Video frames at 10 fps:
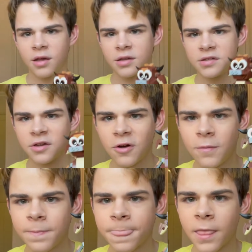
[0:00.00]

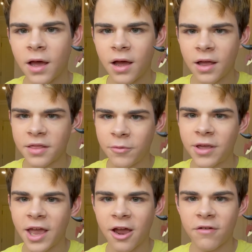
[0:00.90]
So, then
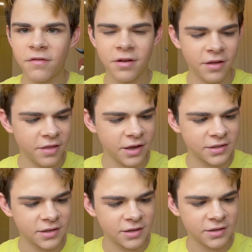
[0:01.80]
we have
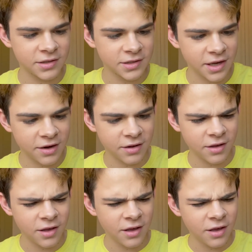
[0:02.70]
this set.
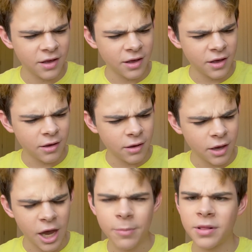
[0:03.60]

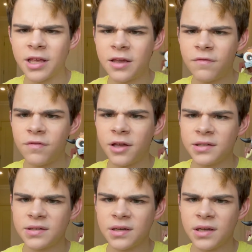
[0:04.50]
I believe
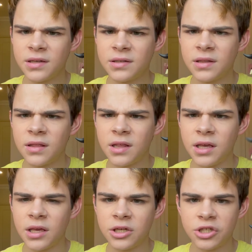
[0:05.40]
this is
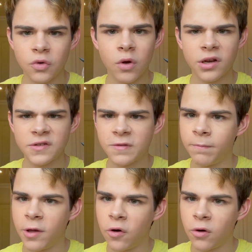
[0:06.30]
the shortest
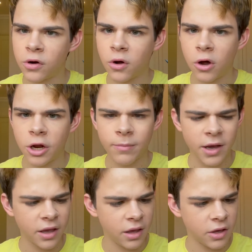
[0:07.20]
build on
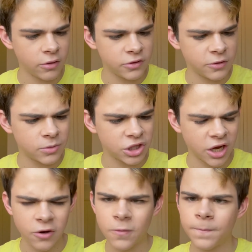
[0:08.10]
my YouTube
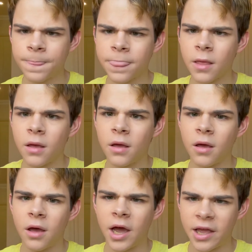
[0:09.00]
channel.
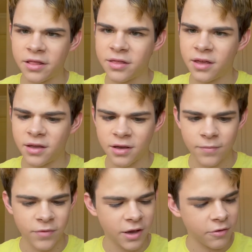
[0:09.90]
I think,
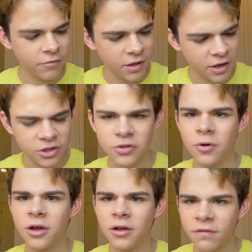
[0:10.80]
I'm not really
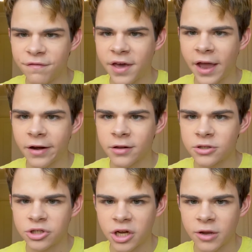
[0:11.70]
sure. Fact,
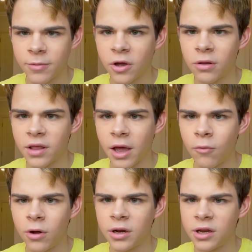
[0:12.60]
check me on that
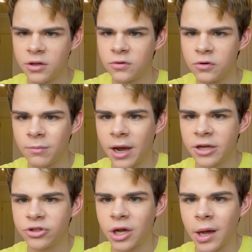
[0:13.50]
one. Can you do my
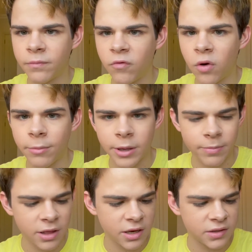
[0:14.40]
job for me,
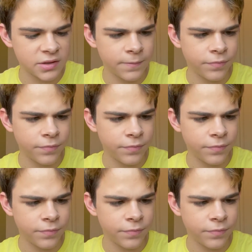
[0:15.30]
please?